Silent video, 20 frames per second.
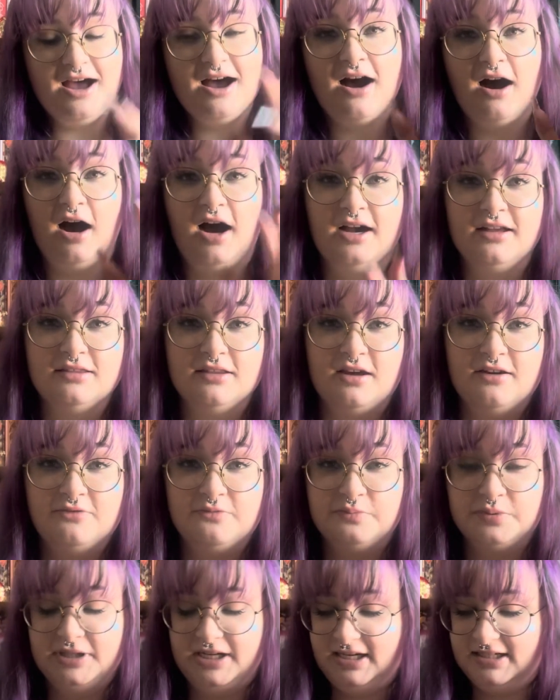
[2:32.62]
I
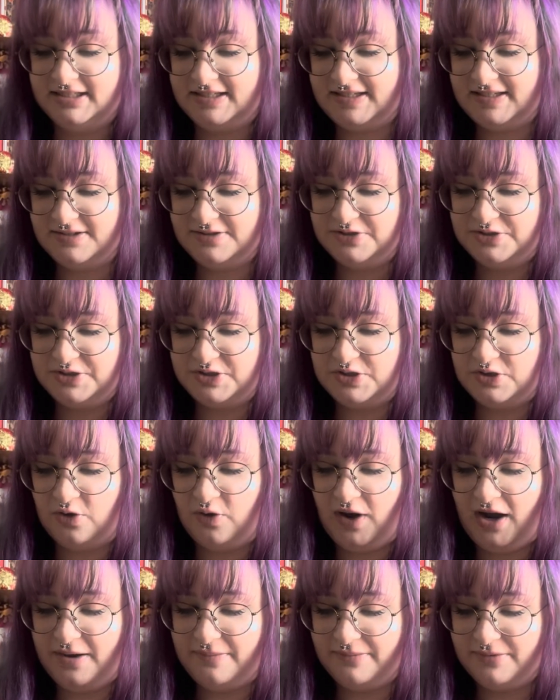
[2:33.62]
love plants. So
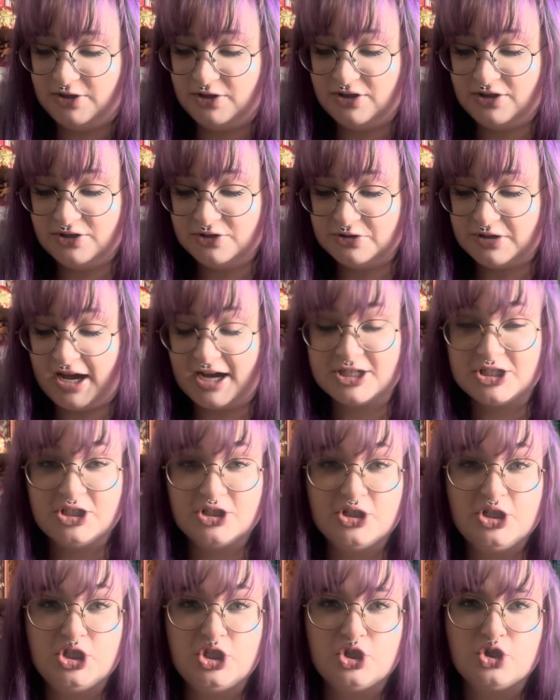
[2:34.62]
I'm
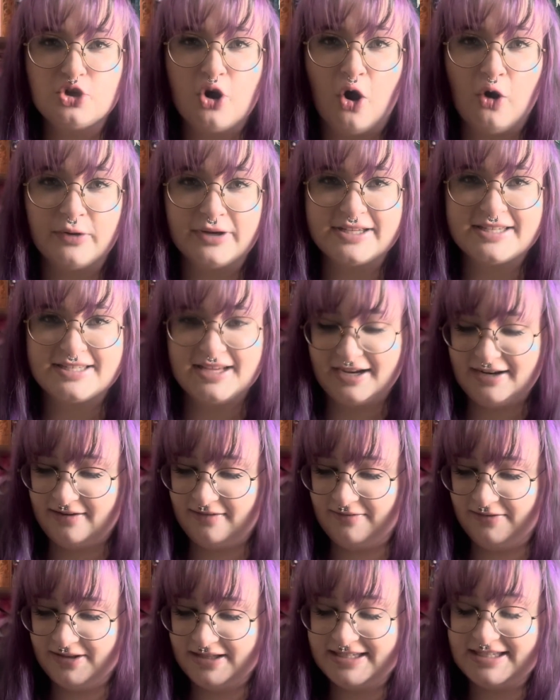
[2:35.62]
actually so
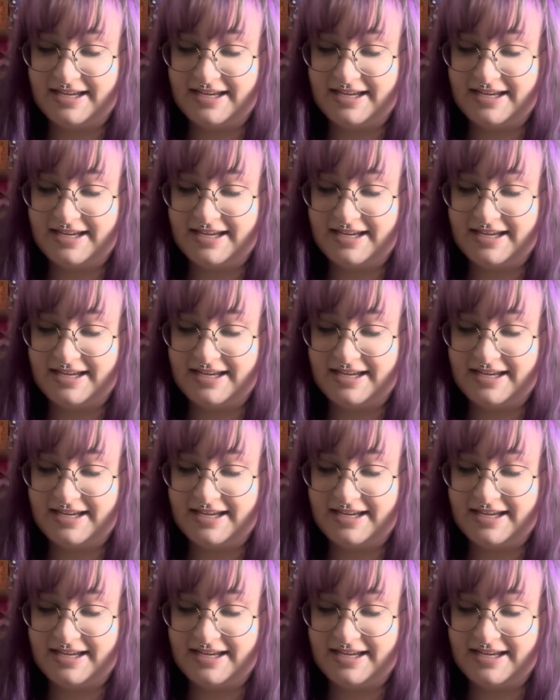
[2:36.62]
excited for this